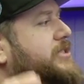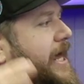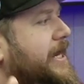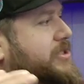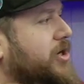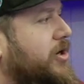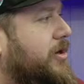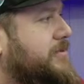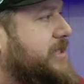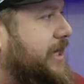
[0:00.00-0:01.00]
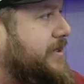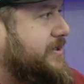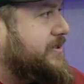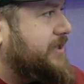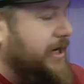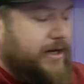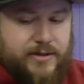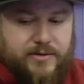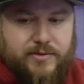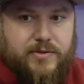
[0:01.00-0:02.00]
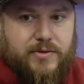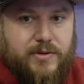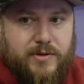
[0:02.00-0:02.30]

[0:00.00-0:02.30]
selective people who know this